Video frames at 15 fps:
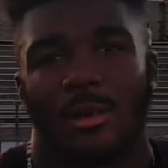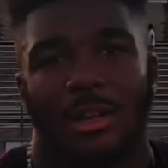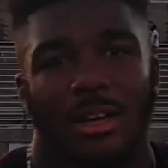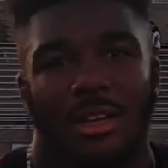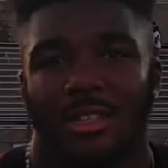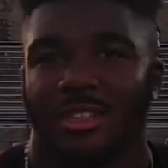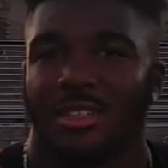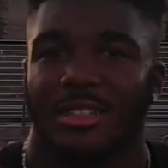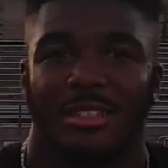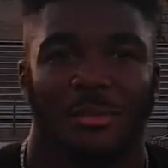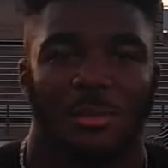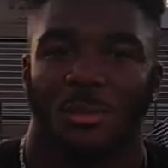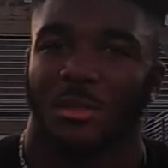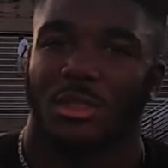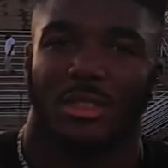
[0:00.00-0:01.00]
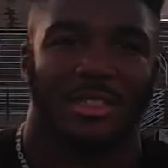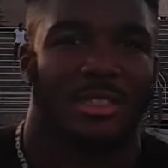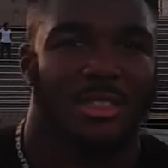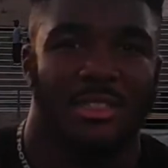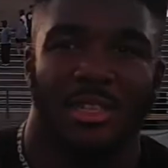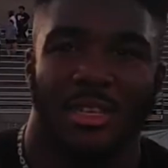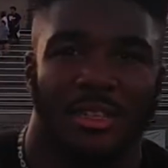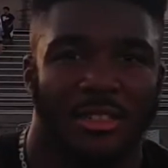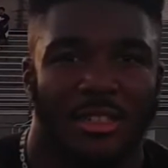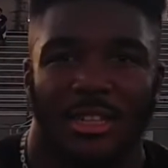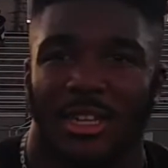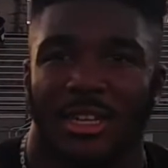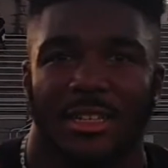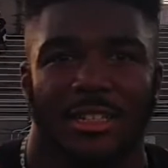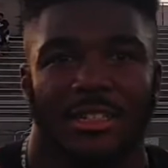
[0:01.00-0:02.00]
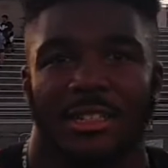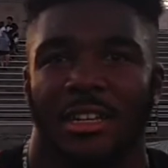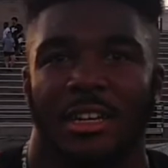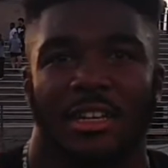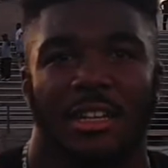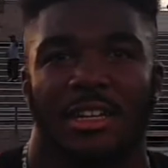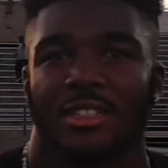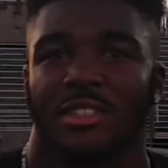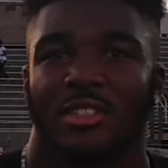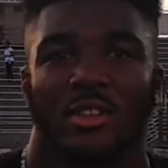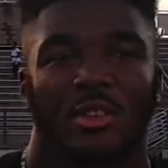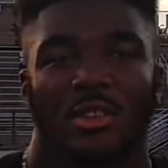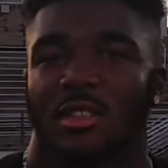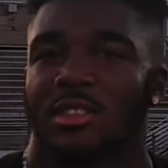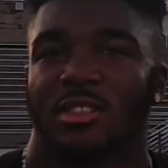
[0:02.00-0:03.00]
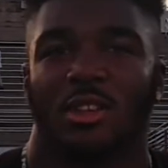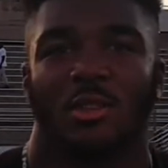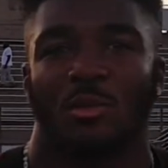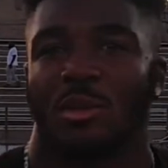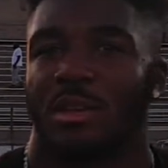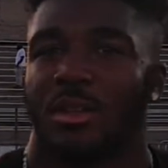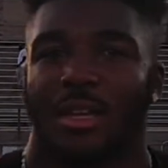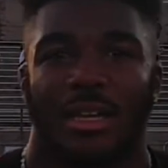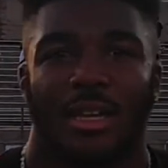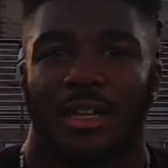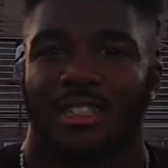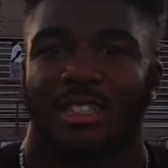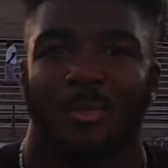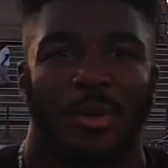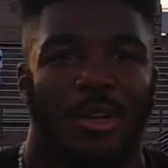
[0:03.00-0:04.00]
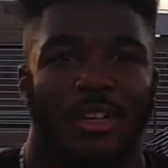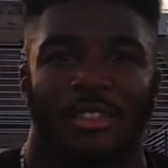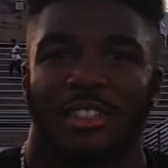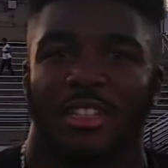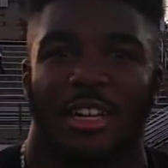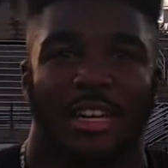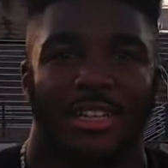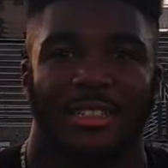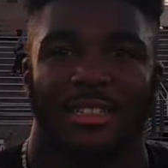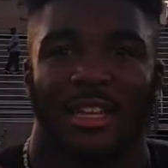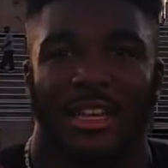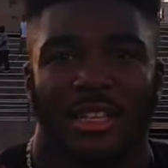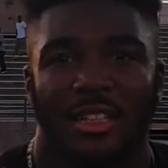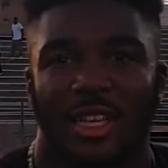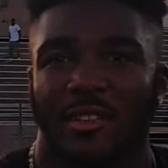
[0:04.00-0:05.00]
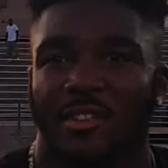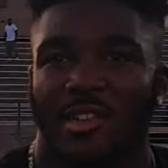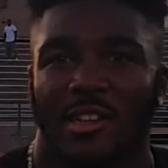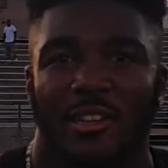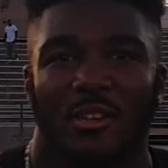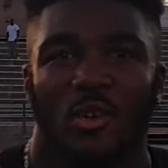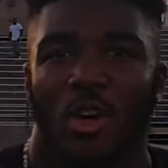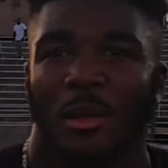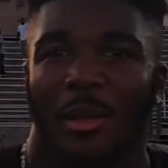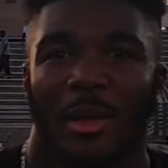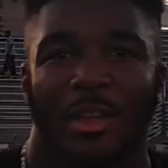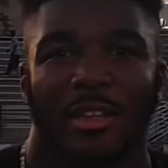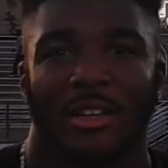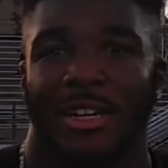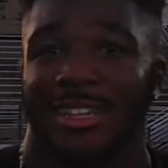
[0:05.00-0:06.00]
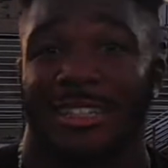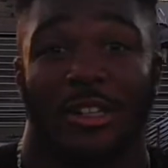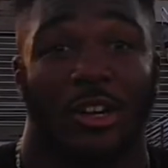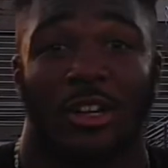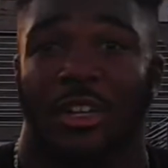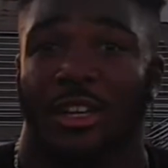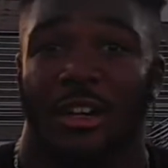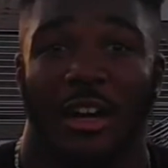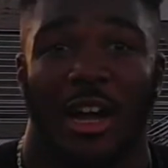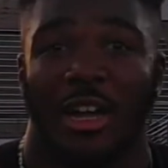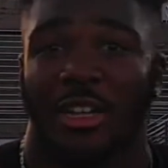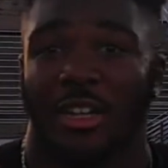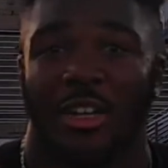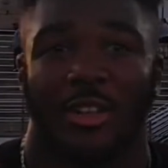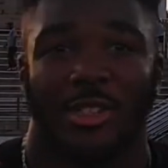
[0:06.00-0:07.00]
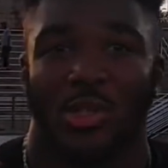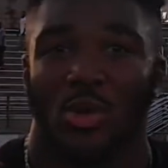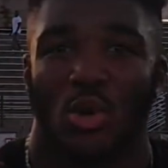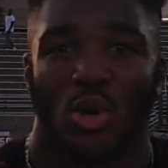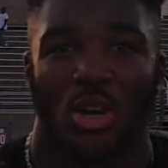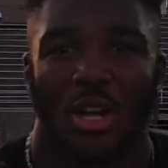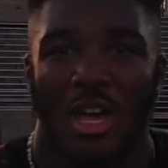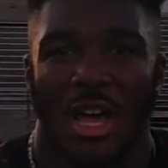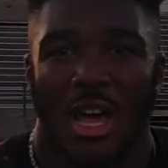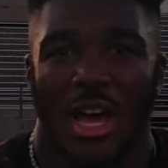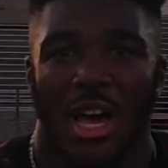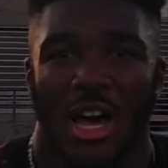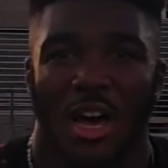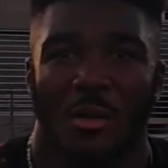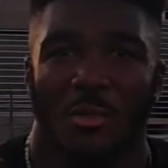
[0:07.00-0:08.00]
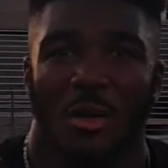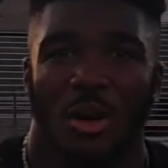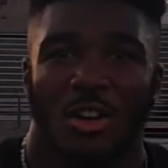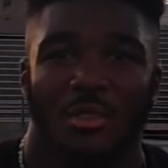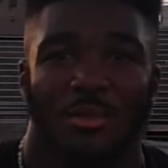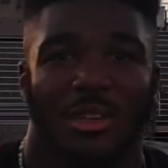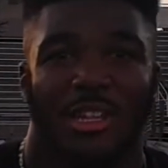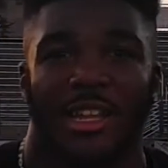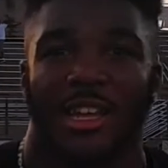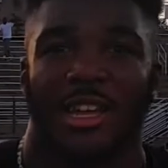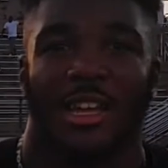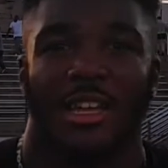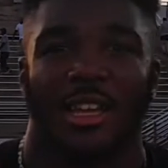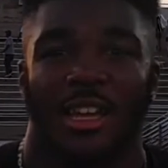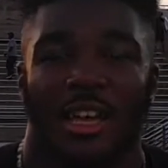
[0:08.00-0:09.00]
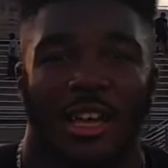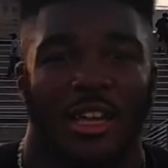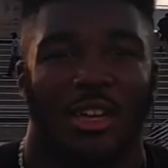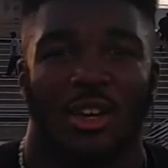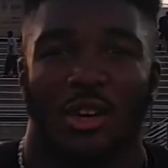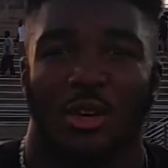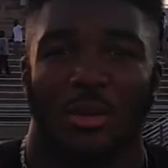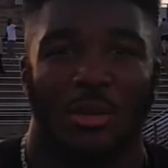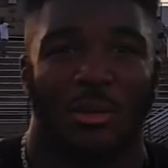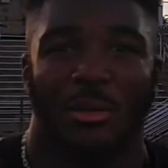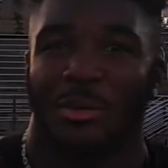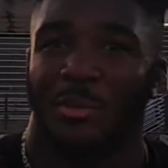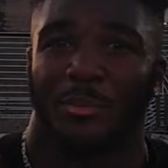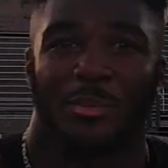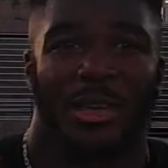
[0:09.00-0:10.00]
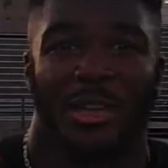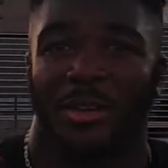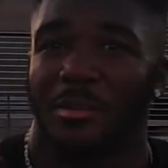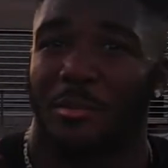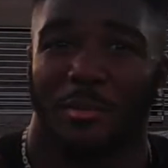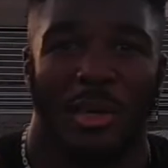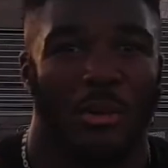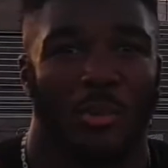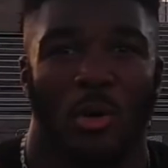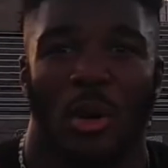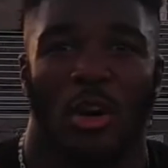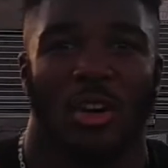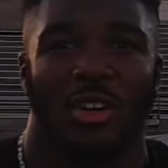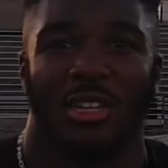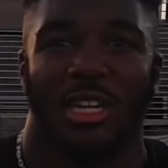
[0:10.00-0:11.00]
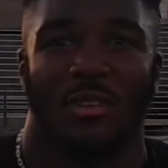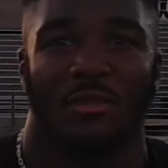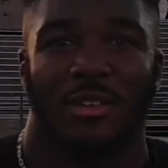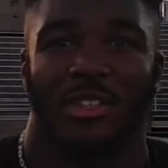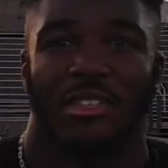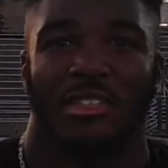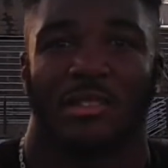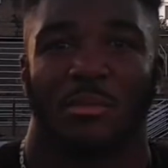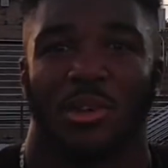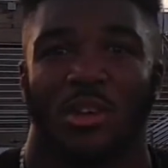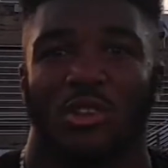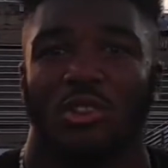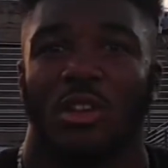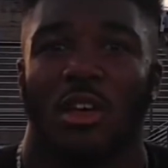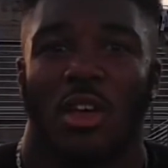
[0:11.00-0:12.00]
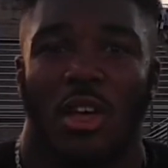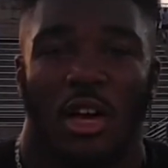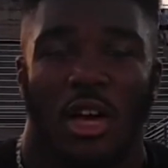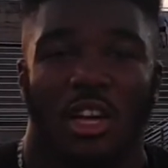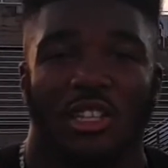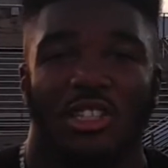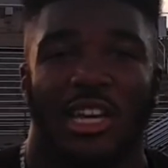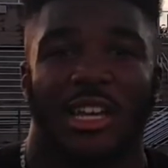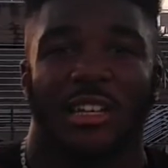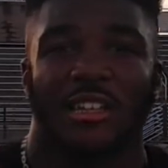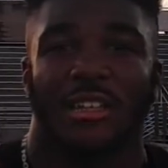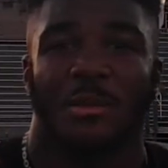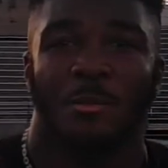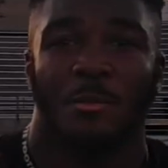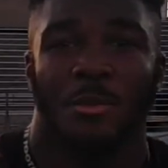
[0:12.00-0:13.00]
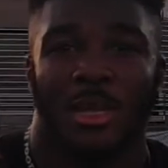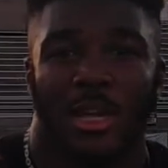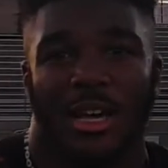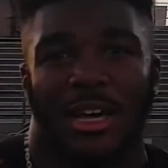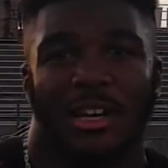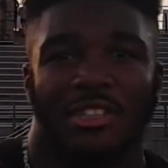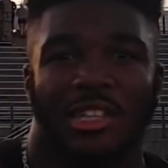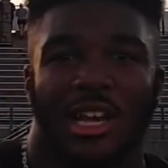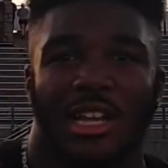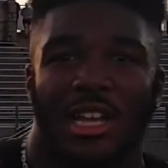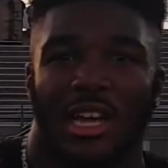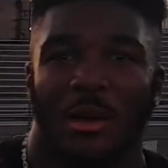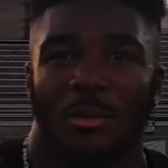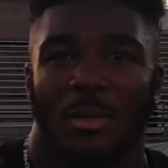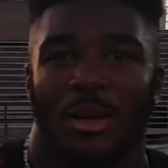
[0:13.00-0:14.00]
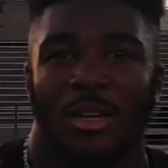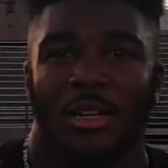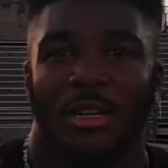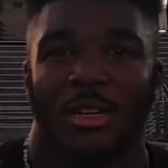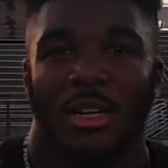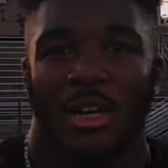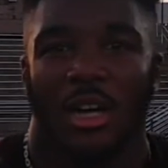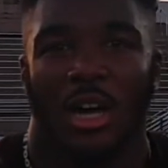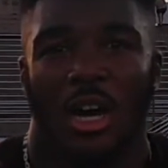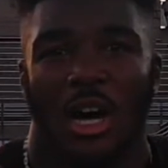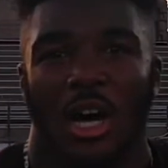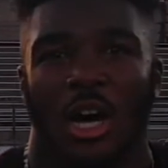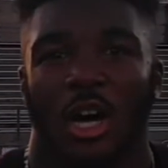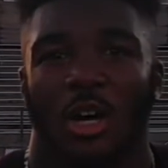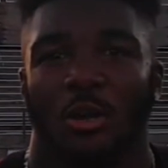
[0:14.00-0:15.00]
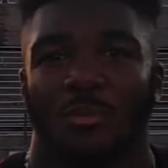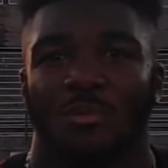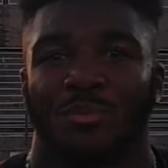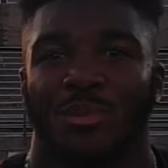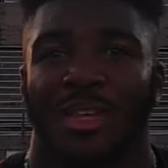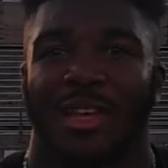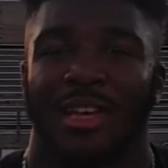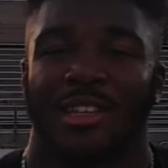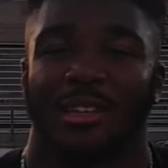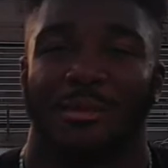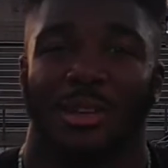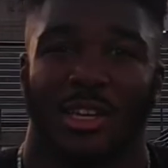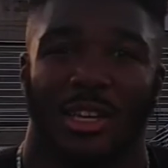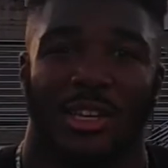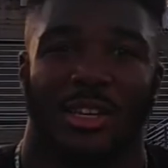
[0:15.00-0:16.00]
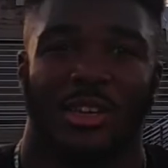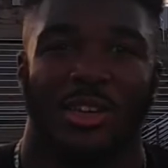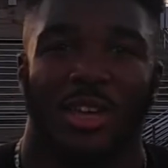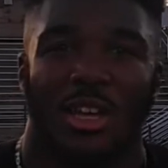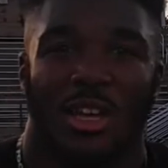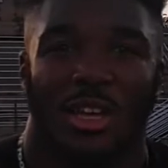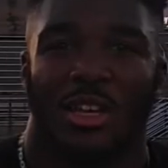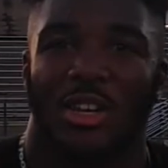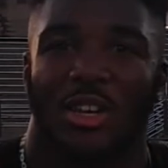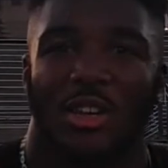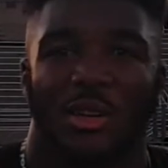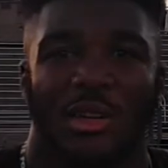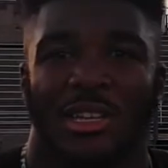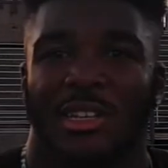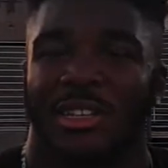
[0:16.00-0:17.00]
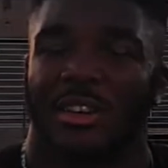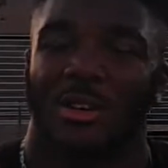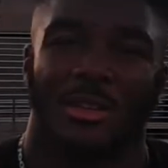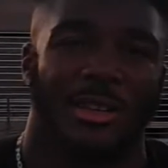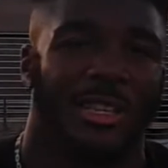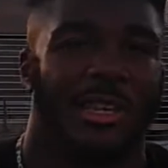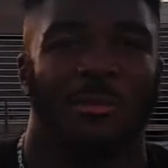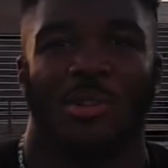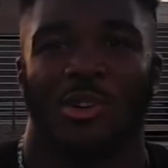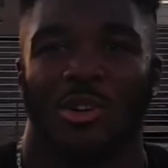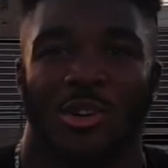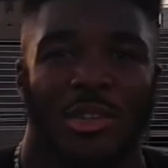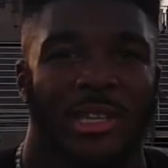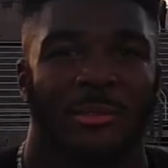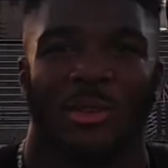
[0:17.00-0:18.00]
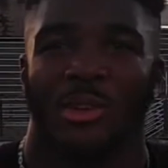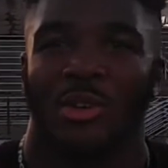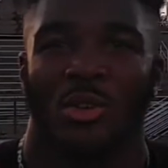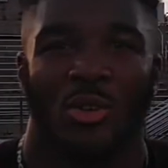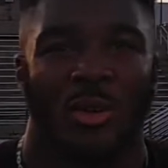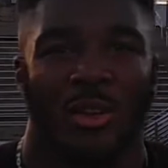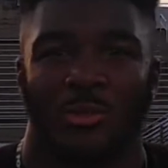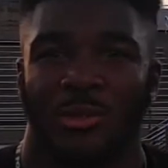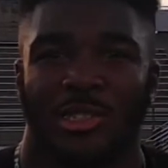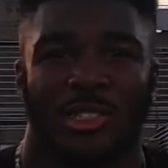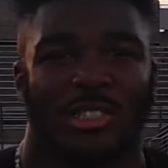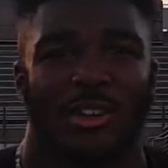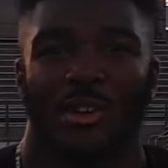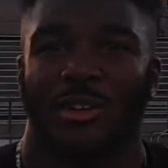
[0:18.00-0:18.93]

my God, the, the seniors class, the senior class is so is so his is nice. Davis Cheek, quarterback, is our leader. I look up to him. Um, uh, Mars McLean, you know, big big part of our defense in the middle. Um, Jalen, outside linebacker. Um, Anthony McGill. You know, we can keep on going, keep on going. We just saw